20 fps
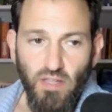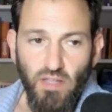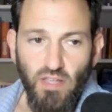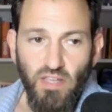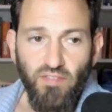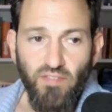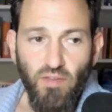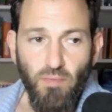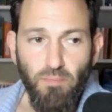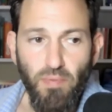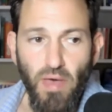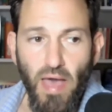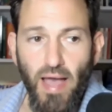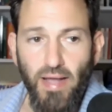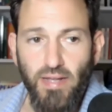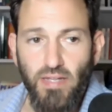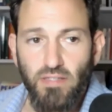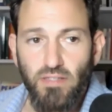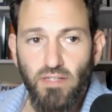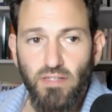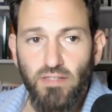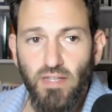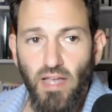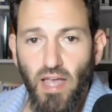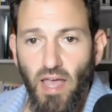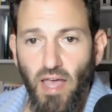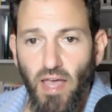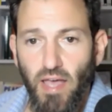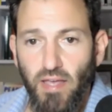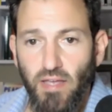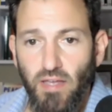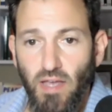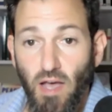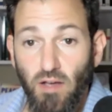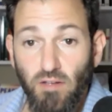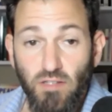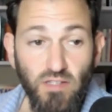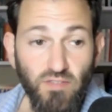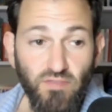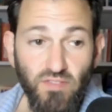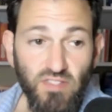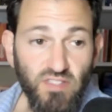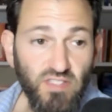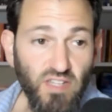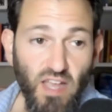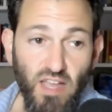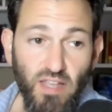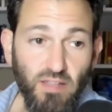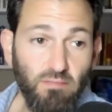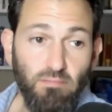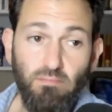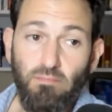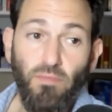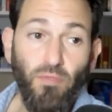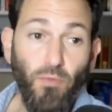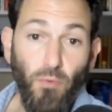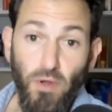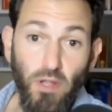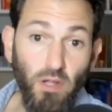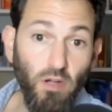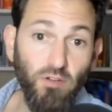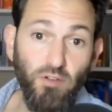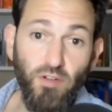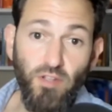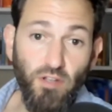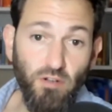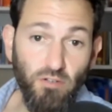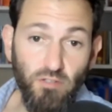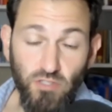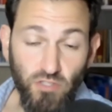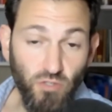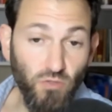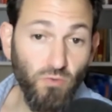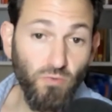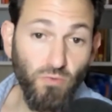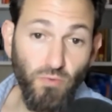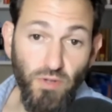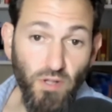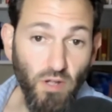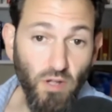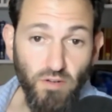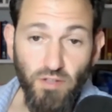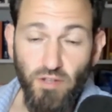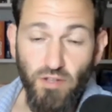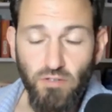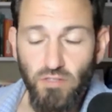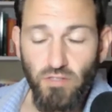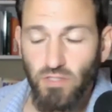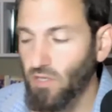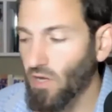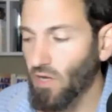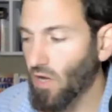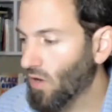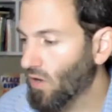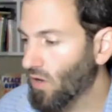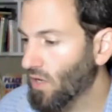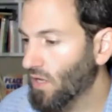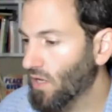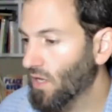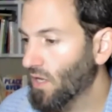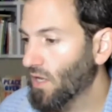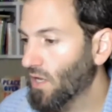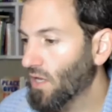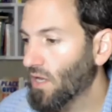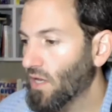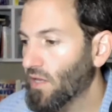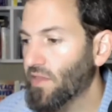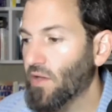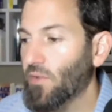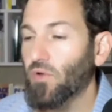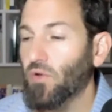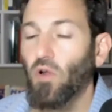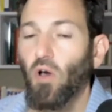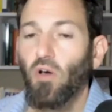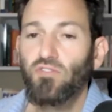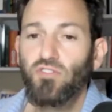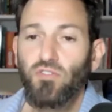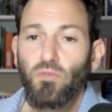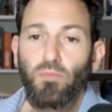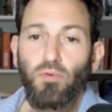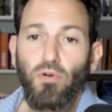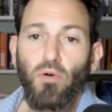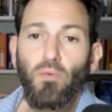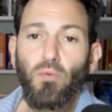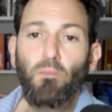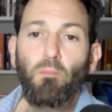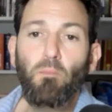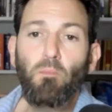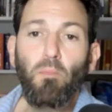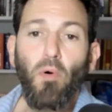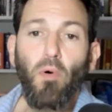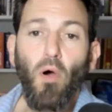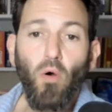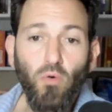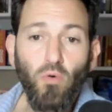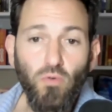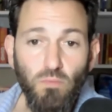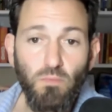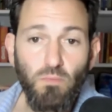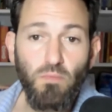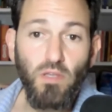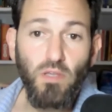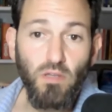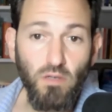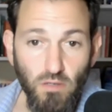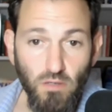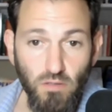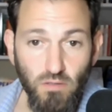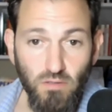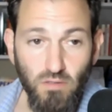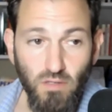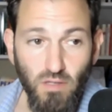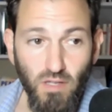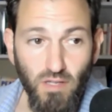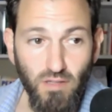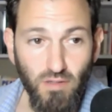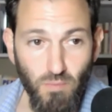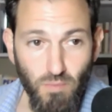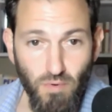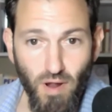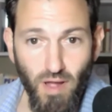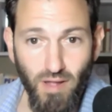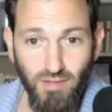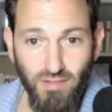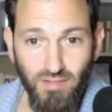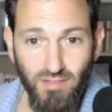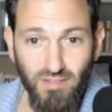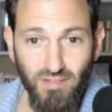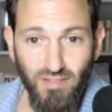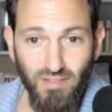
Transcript: Even back in the day, I would even say 300 years ago, they would also put bone meal in the bread